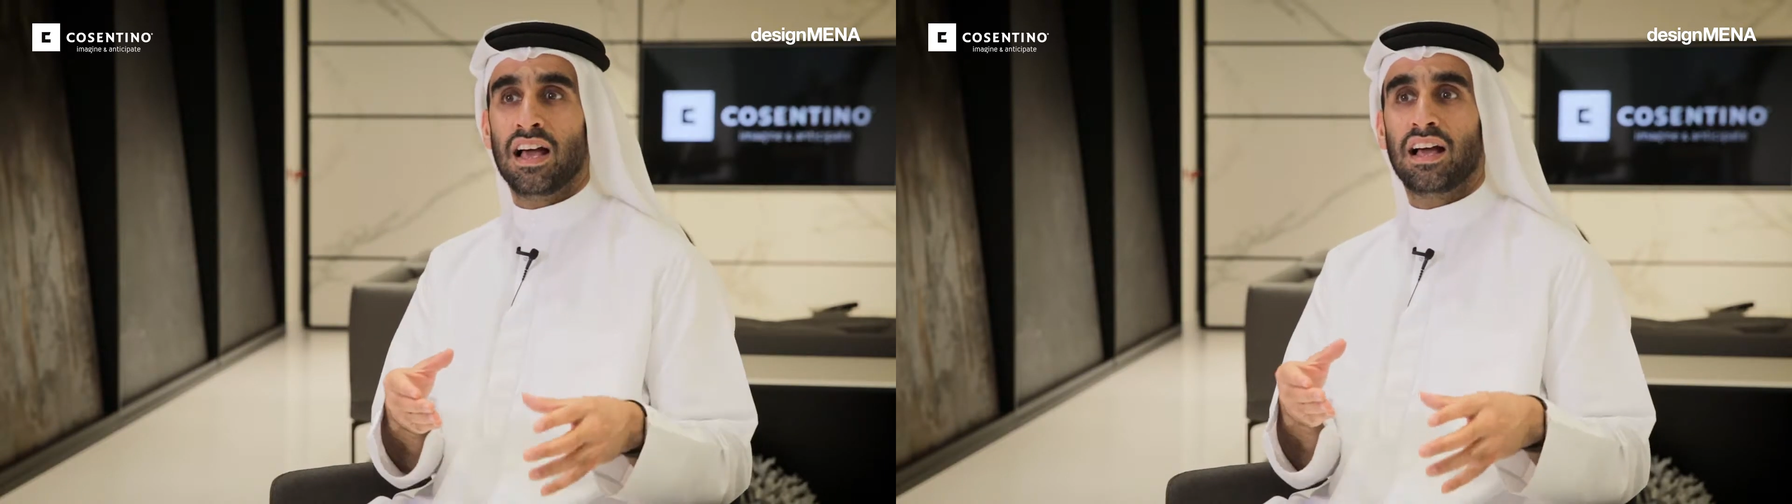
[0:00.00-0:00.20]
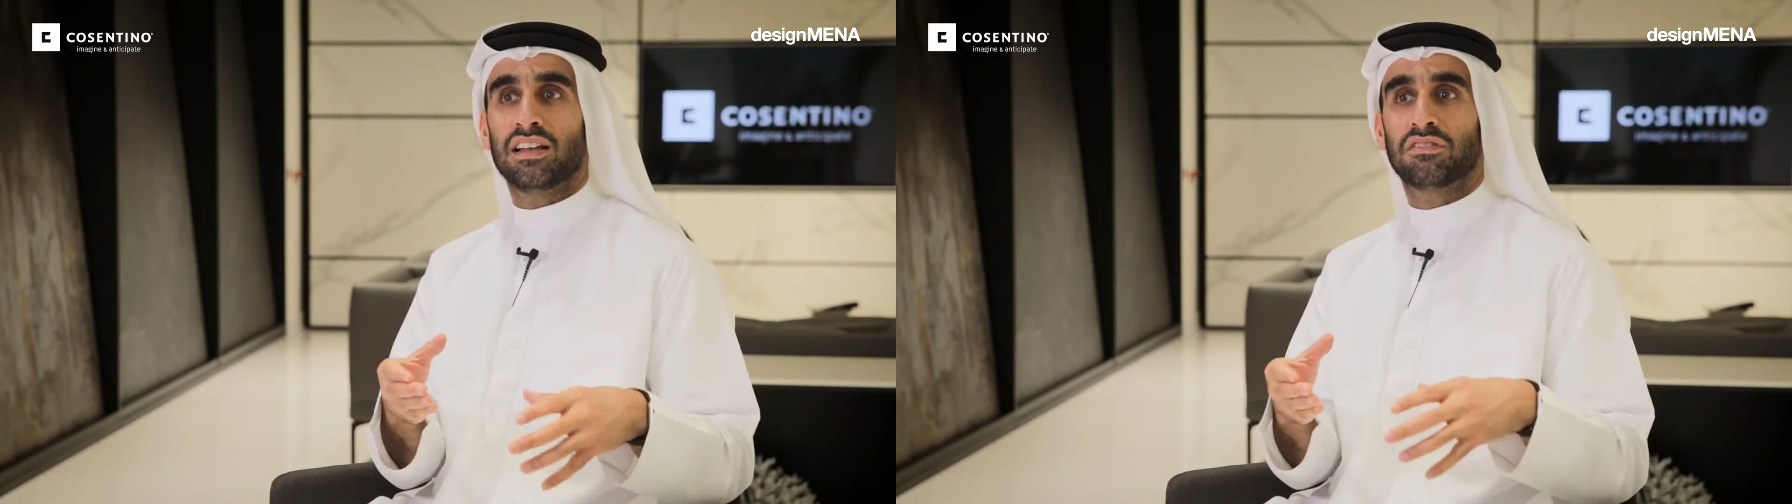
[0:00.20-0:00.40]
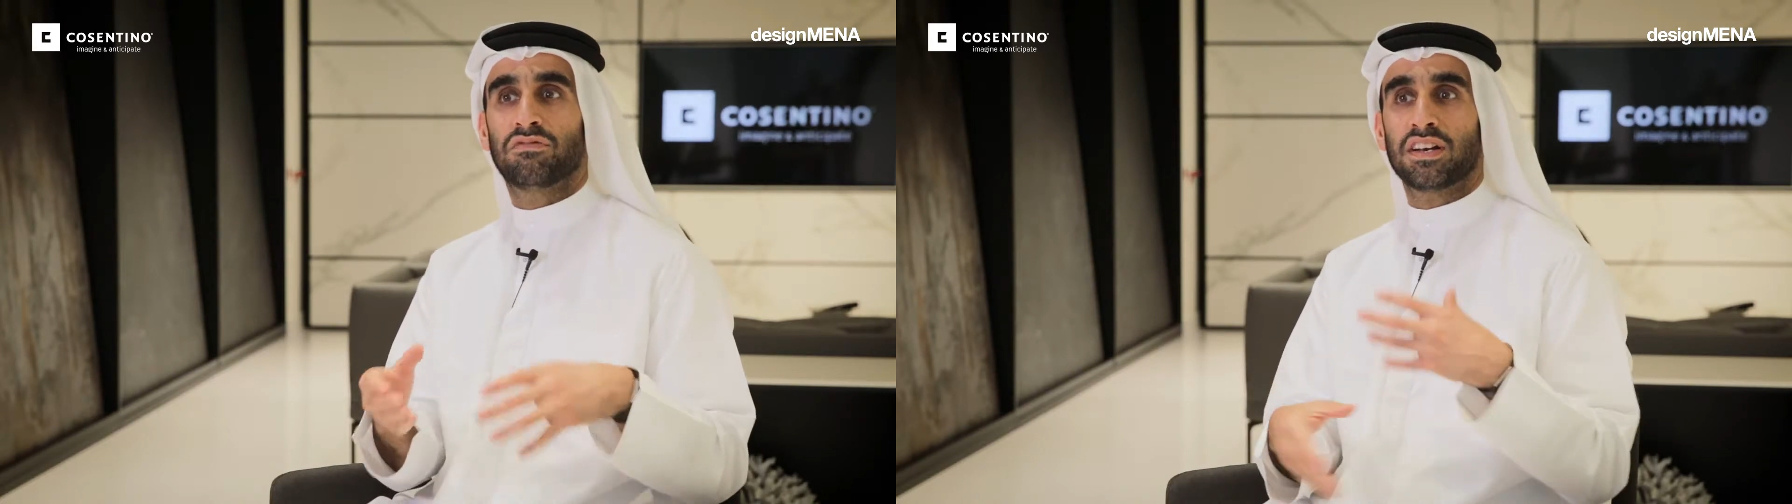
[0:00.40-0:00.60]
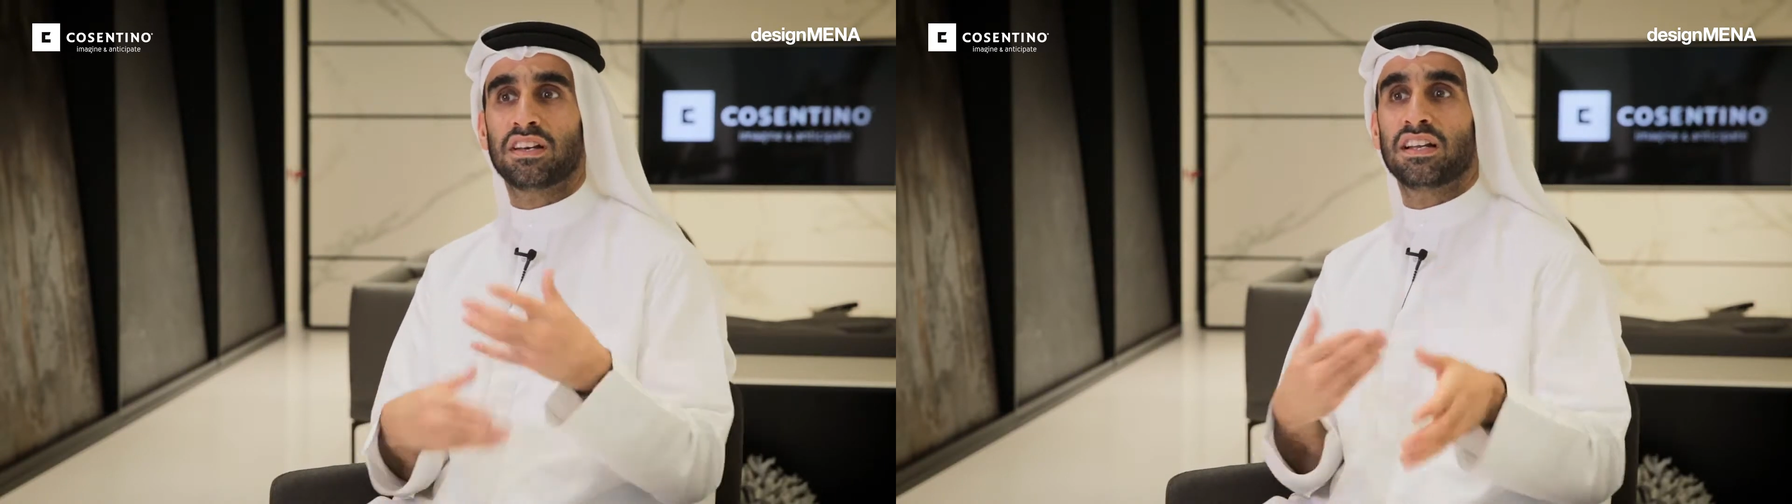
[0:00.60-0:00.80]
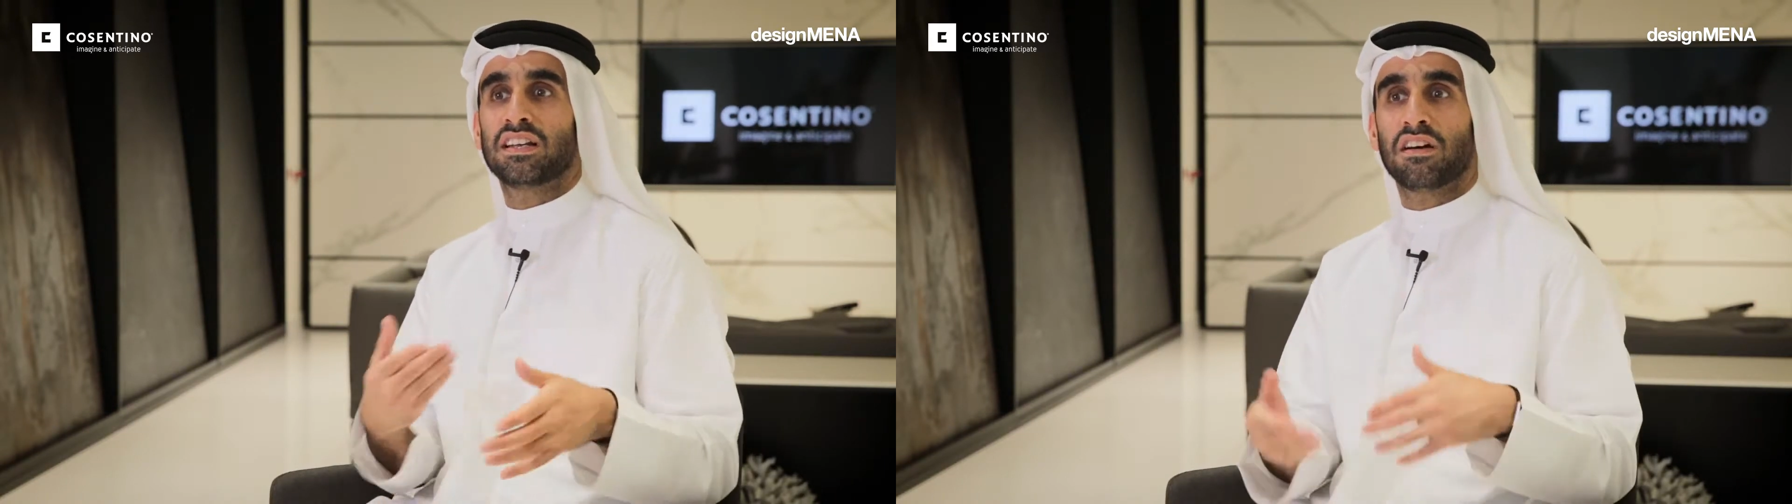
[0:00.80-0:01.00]
And
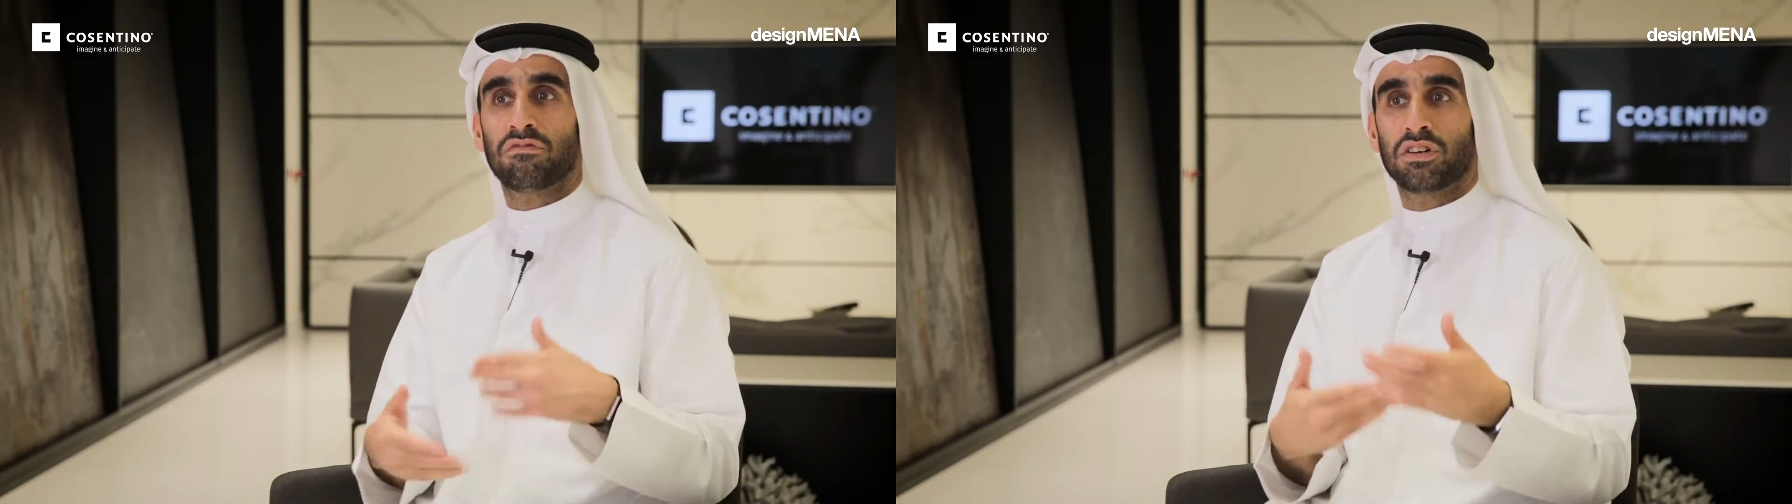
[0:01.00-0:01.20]
funnily enough,